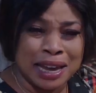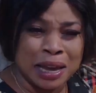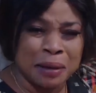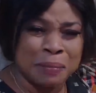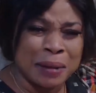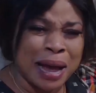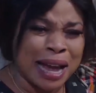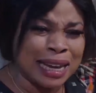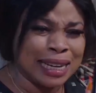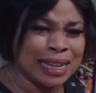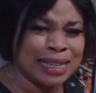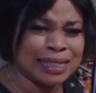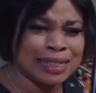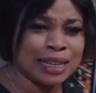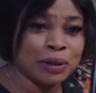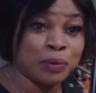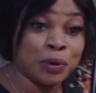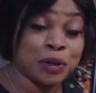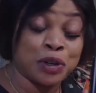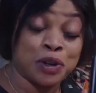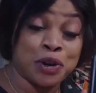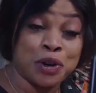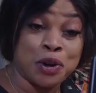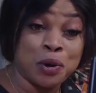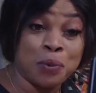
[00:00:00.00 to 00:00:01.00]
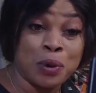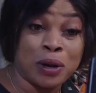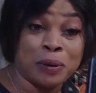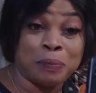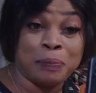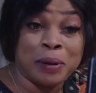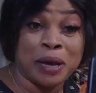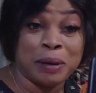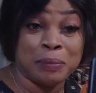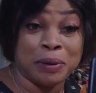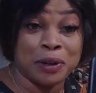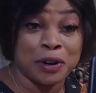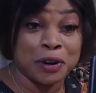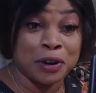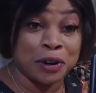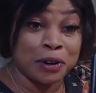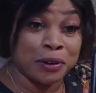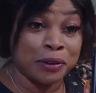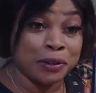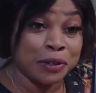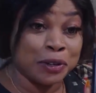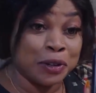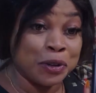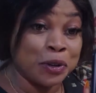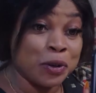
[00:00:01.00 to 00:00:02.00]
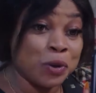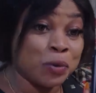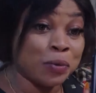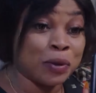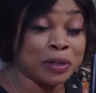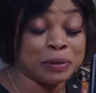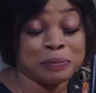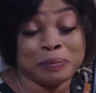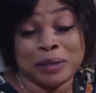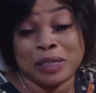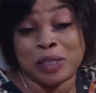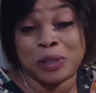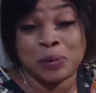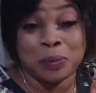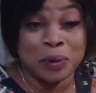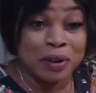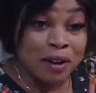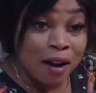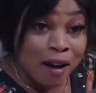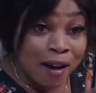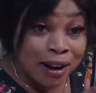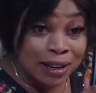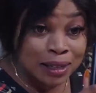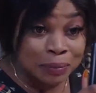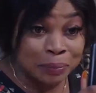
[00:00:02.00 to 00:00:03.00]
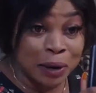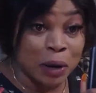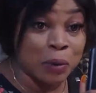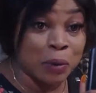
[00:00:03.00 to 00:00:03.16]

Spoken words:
him. And he said, well, you know what, baby girl? You know what, my sweetheart,